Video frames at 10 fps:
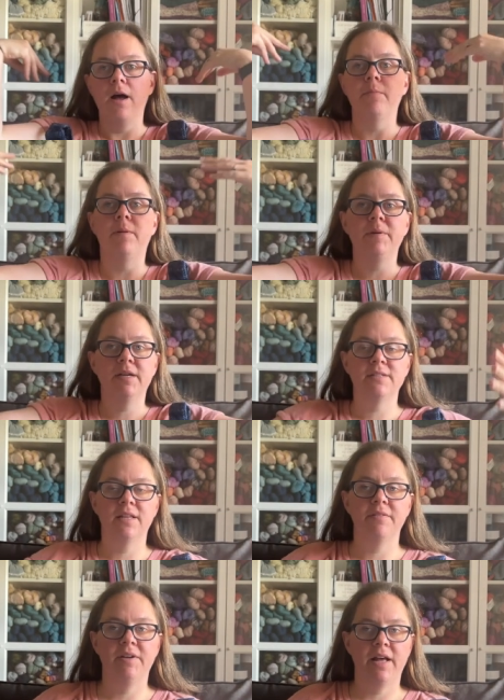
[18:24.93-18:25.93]
but because I
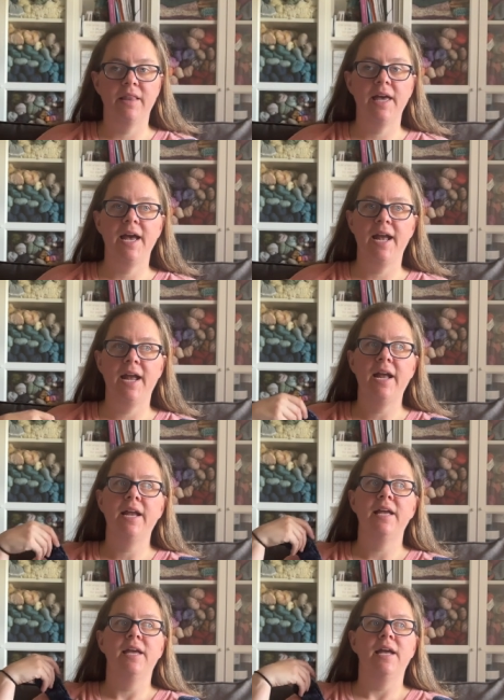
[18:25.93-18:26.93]
live in L A,